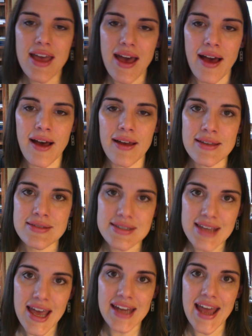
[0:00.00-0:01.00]
uh,
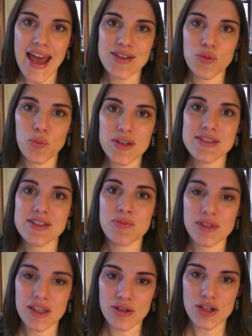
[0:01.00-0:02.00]
instead as wisdom
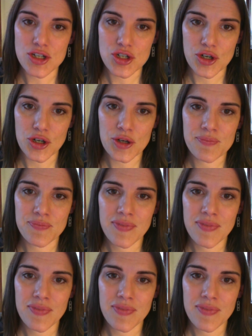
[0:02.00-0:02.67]
literature.